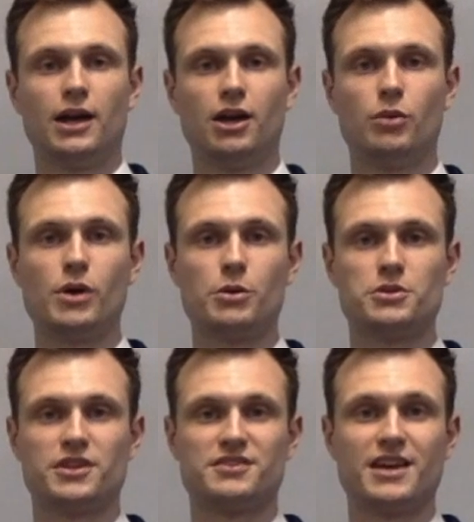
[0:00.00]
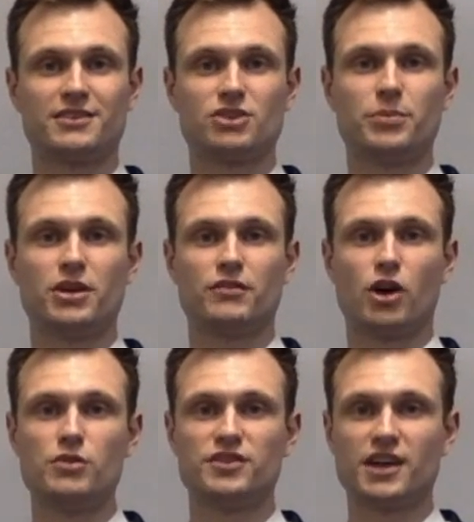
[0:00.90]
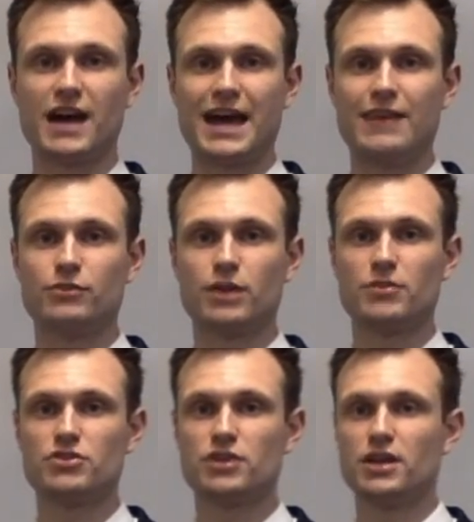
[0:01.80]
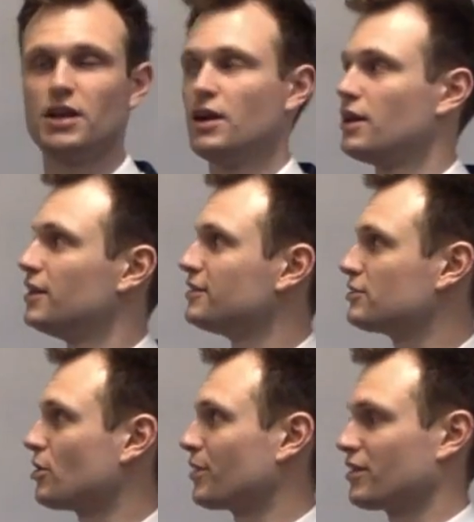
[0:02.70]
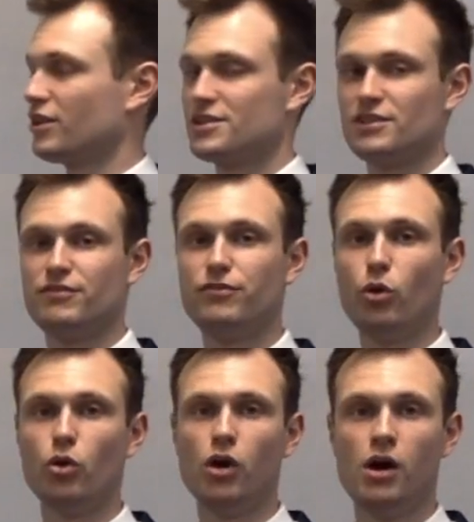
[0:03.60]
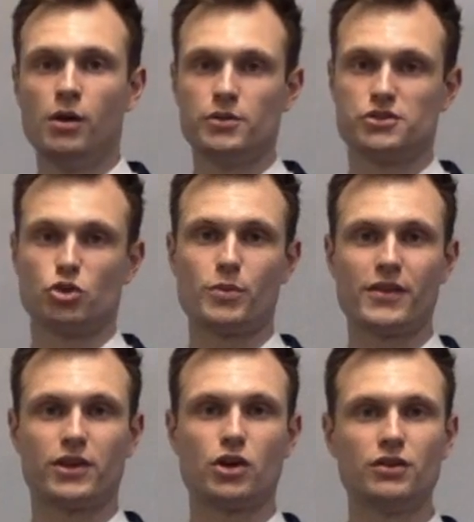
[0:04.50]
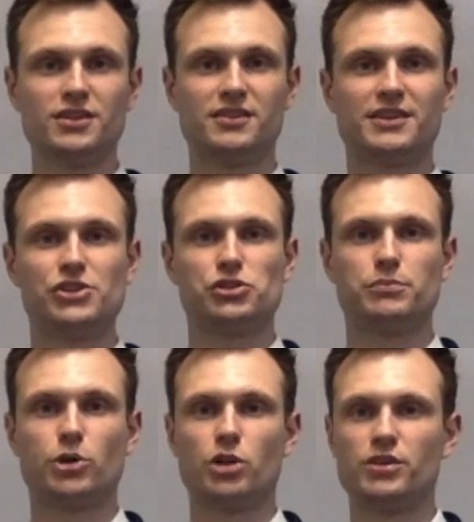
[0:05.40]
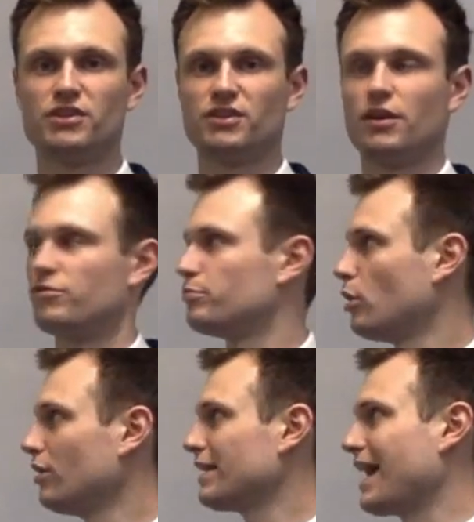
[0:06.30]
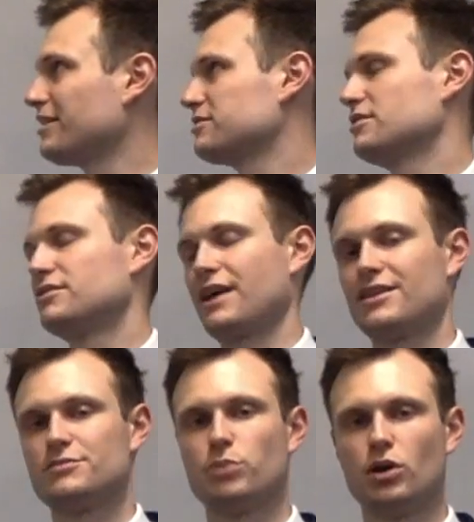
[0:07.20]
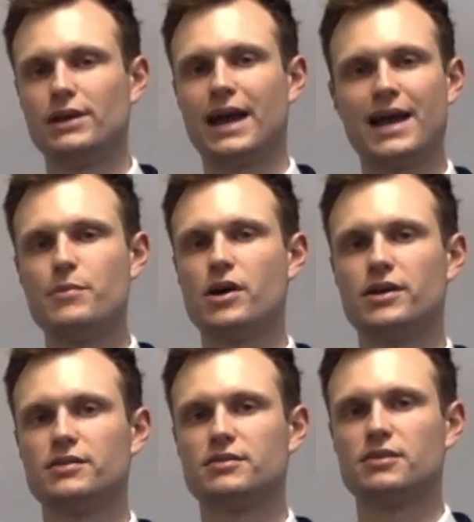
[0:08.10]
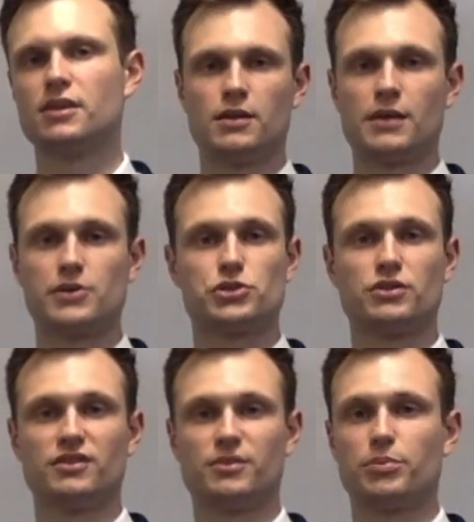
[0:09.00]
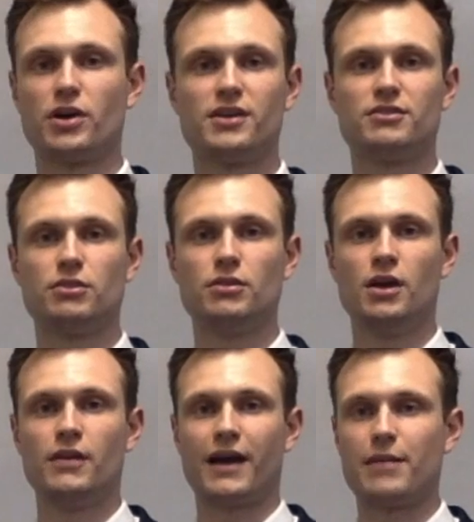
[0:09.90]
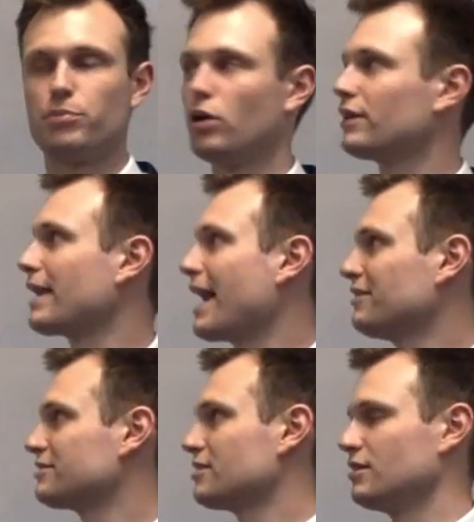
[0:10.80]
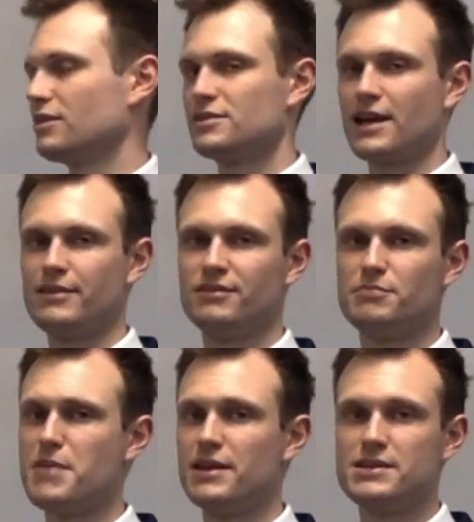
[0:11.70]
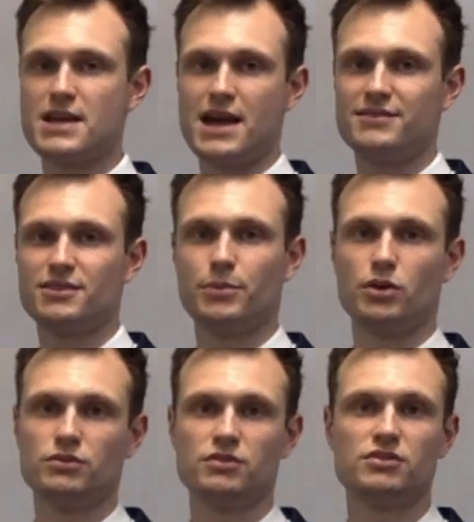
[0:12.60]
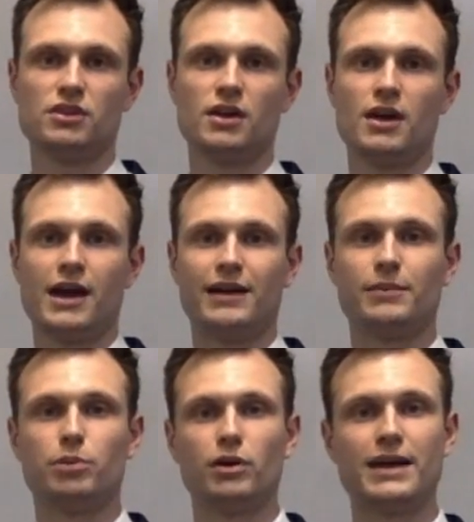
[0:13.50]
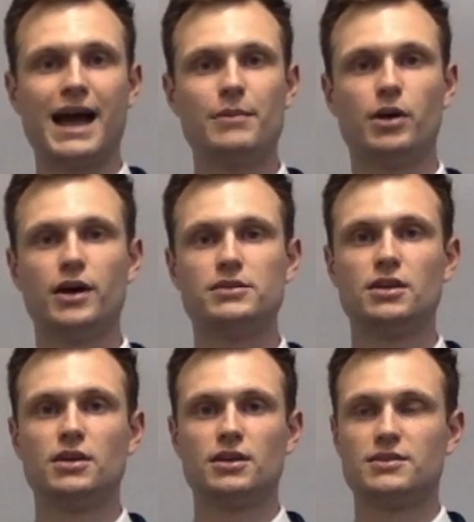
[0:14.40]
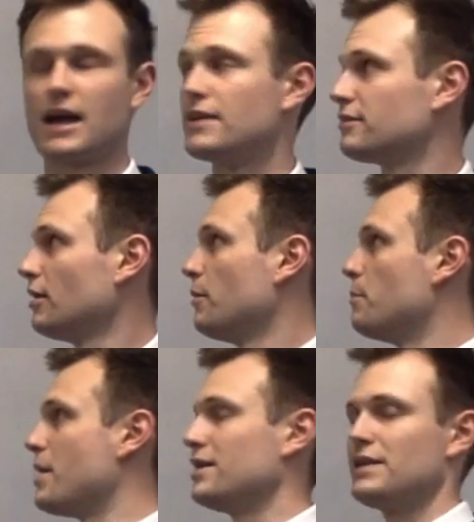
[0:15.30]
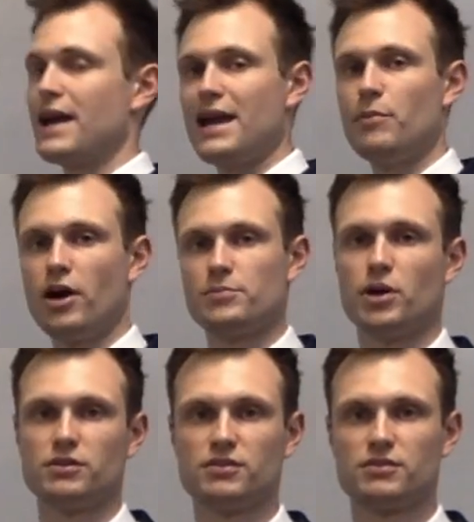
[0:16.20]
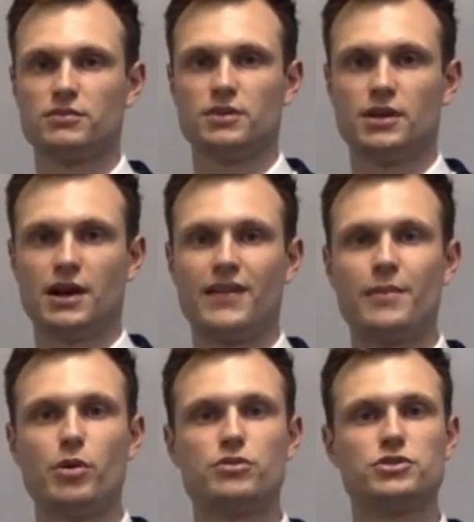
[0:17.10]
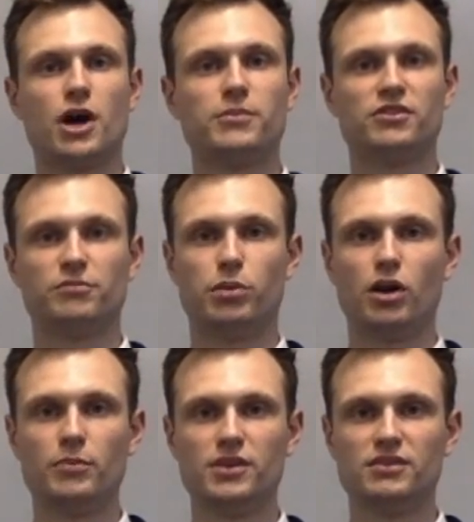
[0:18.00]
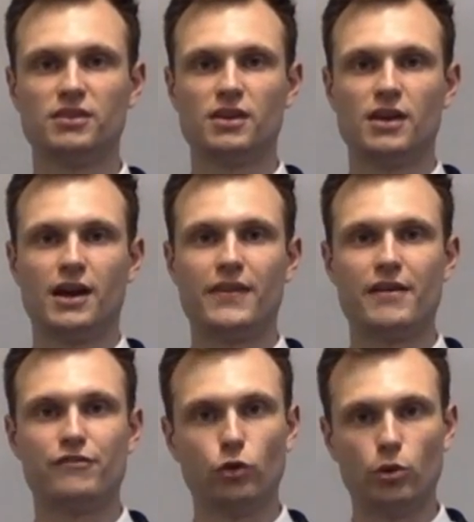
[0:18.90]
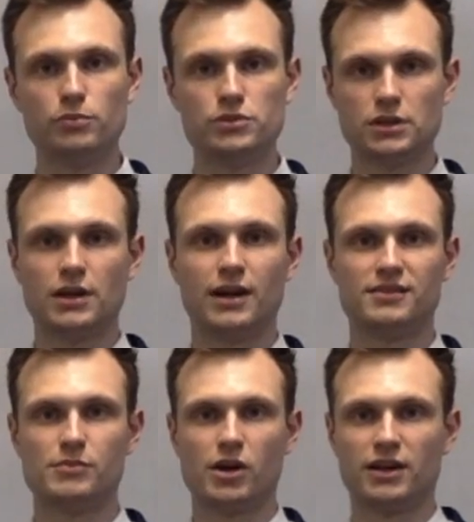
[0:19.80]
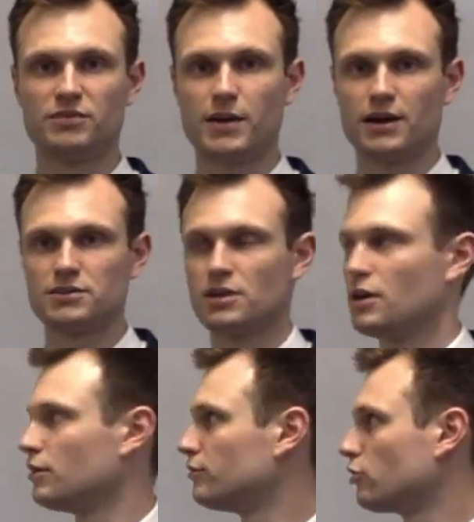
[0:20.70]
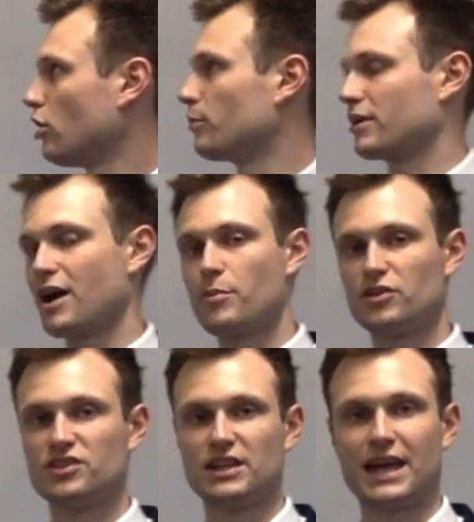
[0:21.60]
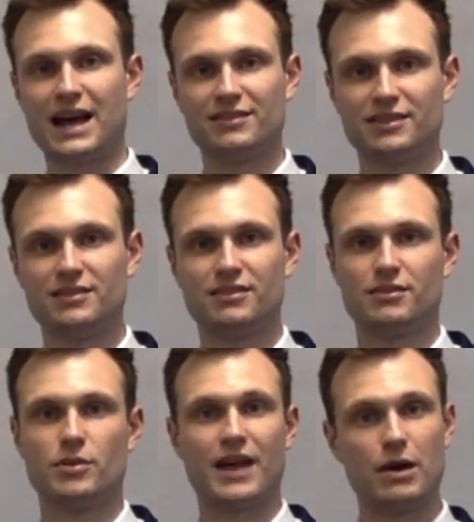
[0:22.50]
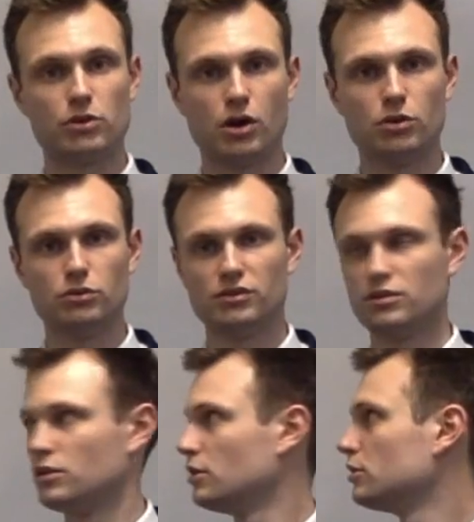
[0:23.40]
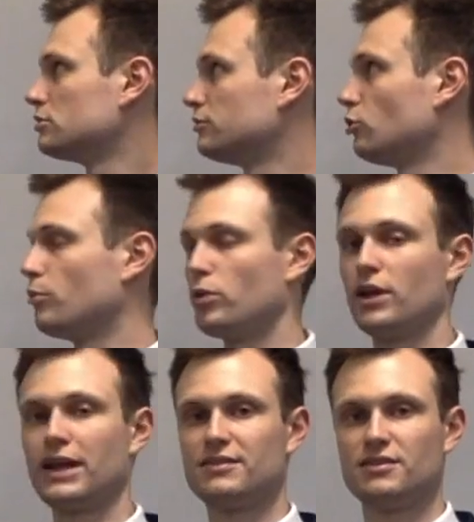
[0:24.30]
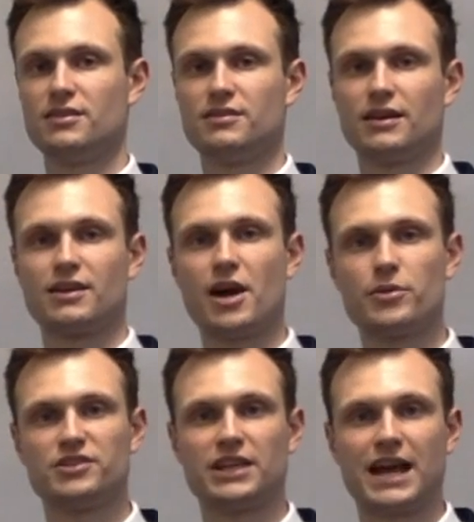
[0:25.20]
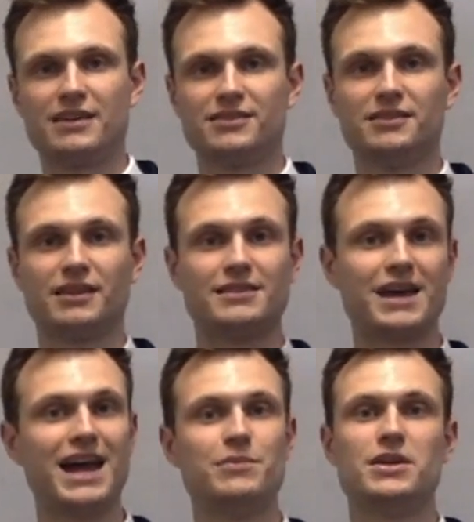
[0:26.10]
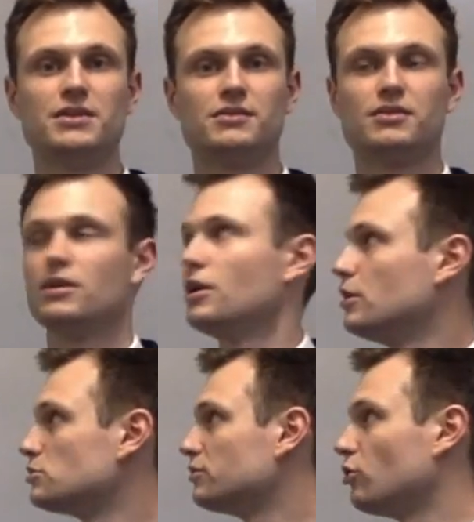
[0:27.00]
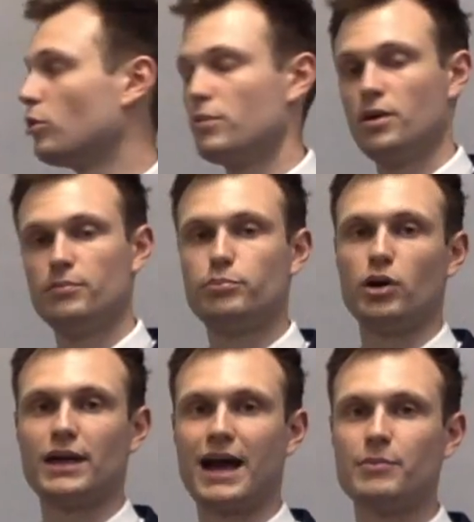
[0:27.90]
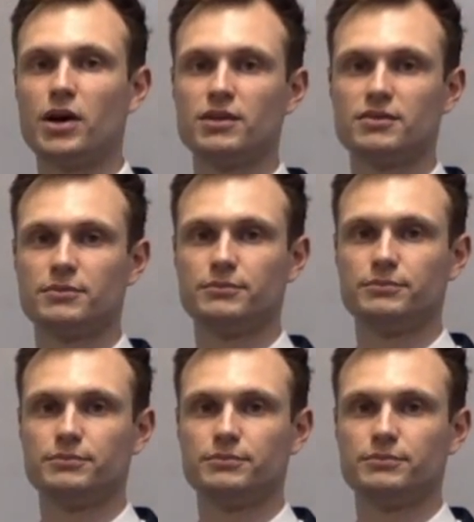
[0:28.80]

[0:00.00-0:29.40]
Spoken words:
Hello and welcome to this next topic of OCR A Level Chemistry. This is topic 34, which is all about the condensation polymers of polyesters and polyamides. Now, it shouldn't surprise you that a polyester contains many ester bonds and a polyamide contains many amide bonds. And they're both types of polymers and they're formed, as you might expect, from carboxylic acids with alcohols to form polyesters and carboxylic acids and amines to form polyamides.